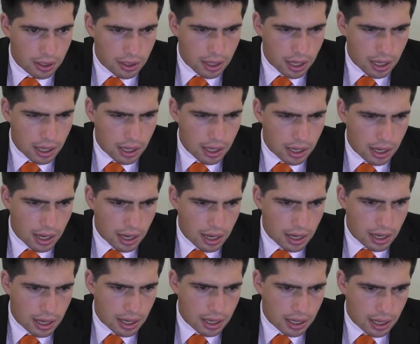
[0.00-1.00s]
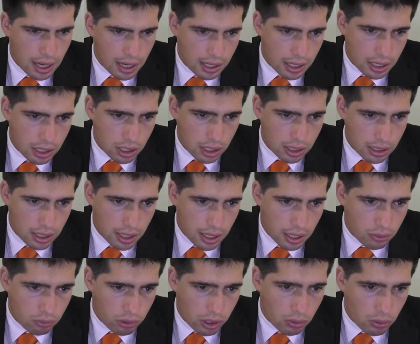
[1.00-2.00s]
And as I
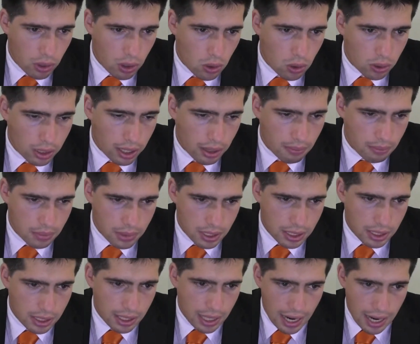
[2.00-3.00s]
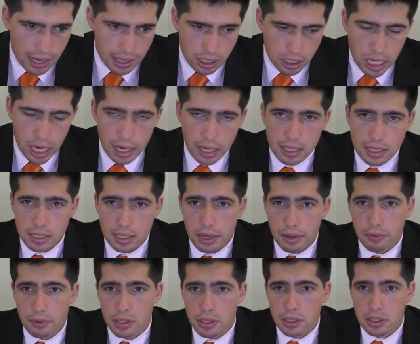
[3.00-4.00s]
said, Rewalt comes in and Jack
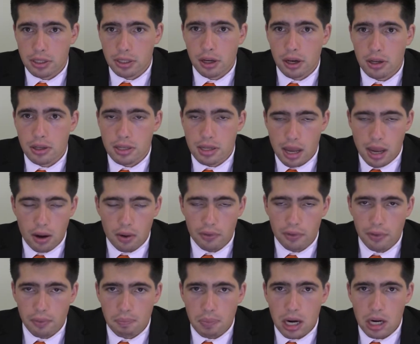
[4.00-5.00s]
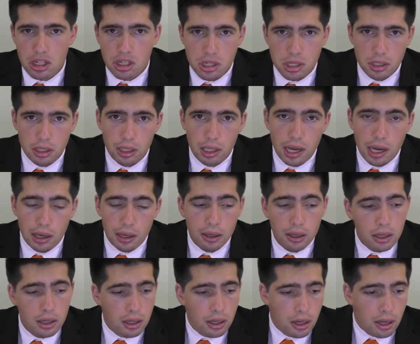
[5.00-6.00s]
Stevens goes out with a punctured lung,
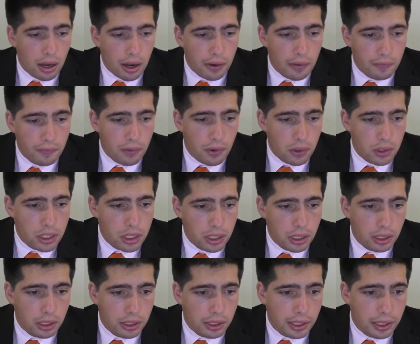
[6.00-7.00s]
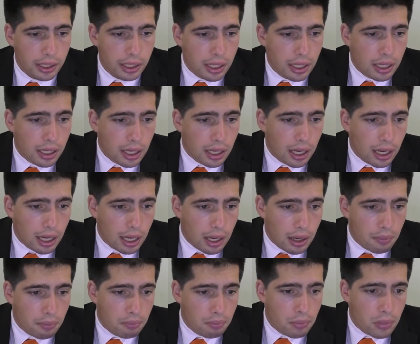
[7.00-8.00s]
unfortunately.
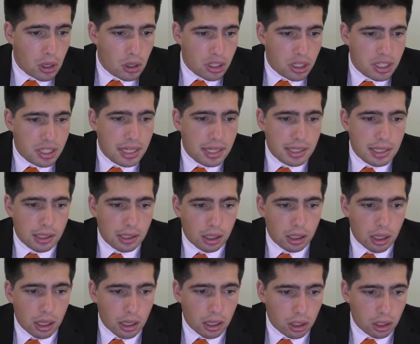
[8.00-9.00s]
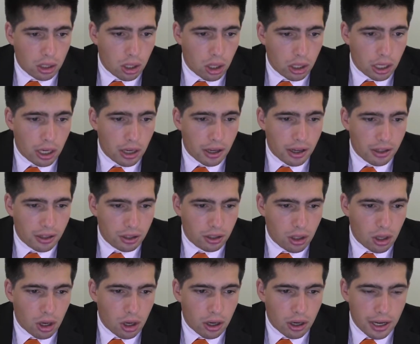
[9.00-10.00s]
Emergencies in Longer,
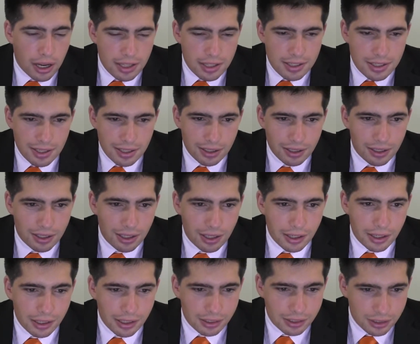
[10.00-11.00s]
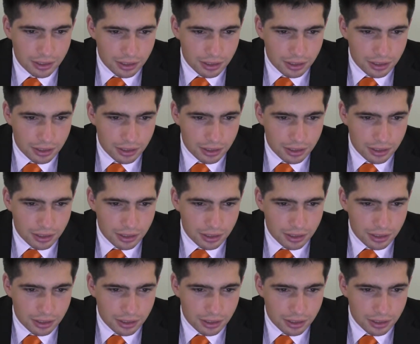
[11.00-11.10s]
Long and Sinclair.